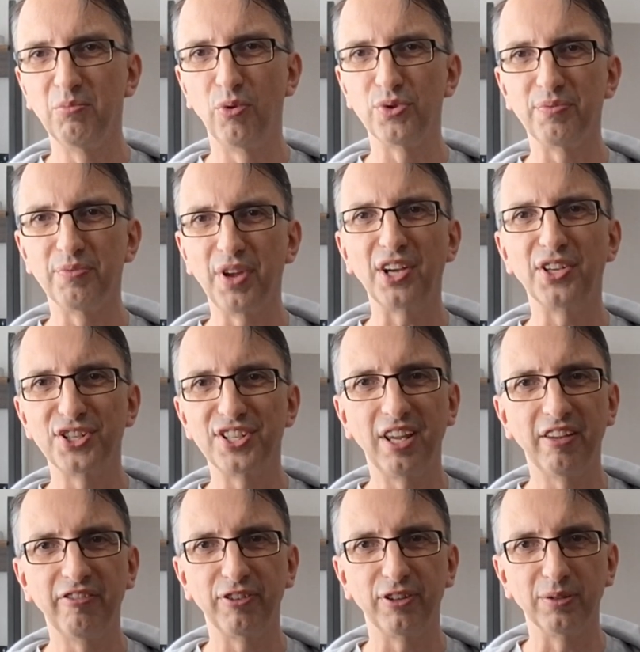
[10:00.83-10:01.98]
more a
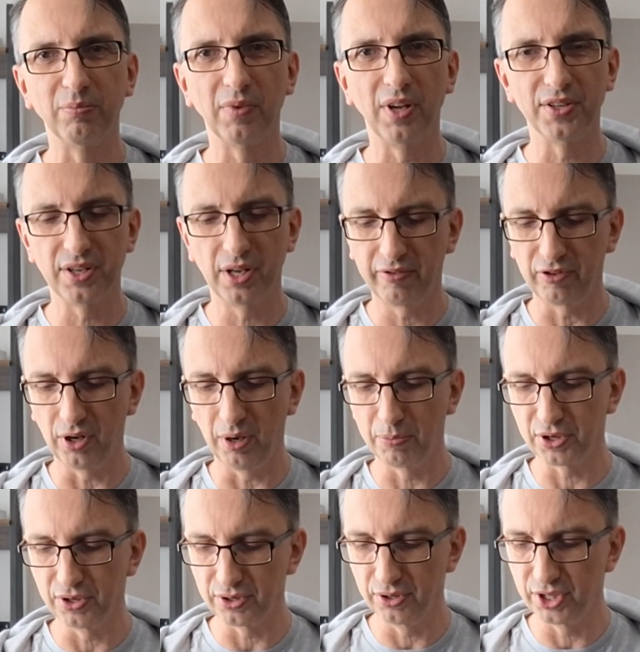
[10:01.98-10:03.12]
safer
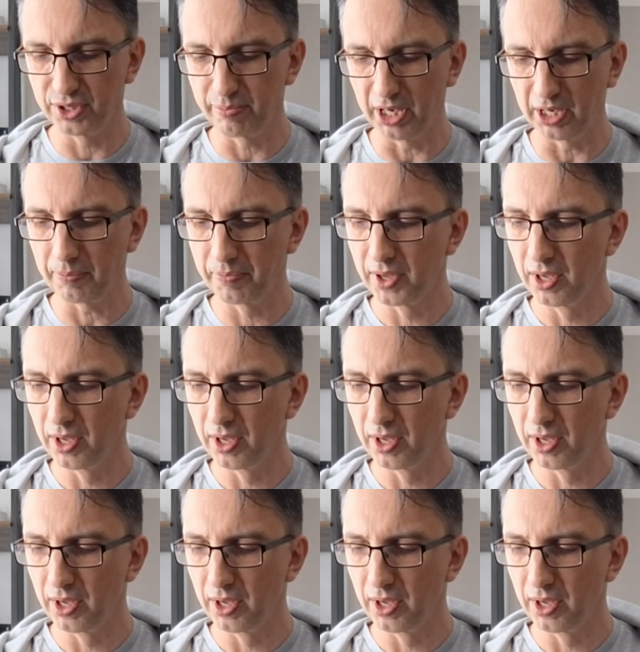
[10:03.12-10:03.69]
option, so to speak.